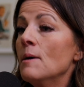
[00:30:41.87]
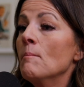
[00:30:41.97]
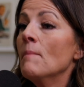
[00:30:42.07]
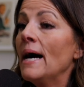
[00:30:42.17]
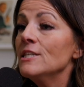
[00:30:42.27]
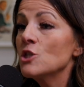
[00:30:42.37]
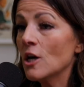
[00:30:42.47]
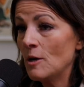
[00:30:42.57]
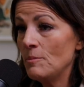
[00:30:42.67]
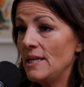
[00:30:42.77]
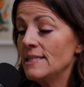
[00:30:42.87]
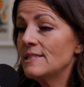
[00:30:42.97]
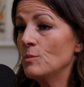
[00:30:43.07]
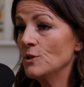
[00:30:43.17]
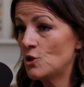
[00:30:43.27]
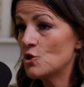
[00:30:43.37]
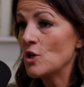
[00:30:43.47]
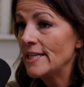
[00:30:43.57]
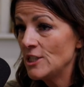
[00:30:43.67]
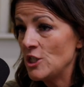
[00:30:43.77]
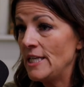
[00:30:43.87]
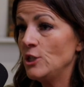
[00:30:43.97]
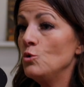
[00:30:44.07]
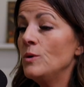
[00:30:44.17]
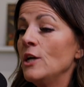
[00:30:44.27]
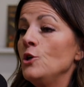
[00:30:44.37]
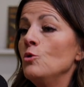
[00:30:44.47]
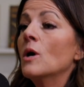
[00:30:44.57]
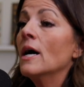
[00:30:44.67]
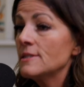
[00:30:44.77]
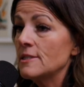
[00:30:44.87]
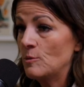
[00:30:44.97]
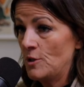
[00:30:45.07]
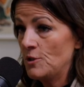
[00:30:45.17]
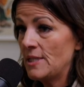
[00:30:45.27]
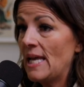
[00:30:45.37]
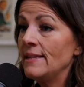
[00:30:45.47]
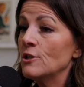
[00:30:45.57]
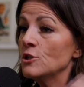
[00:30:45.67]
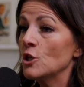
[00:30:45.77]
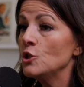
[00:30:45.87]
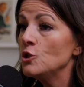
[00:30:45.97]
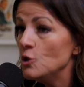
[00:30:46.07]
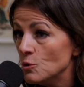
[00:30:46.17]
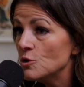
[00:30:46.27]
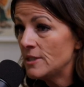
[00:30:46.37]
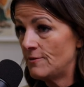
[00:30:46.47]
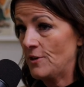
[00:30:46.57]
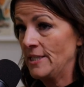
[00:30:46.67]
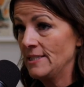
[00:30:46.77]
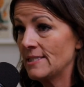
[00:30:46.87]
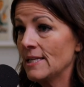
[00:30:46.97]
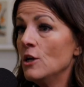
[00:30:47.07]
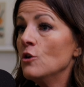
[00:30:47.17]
My job is to build a strategy to get you customers. And there's a huge difference.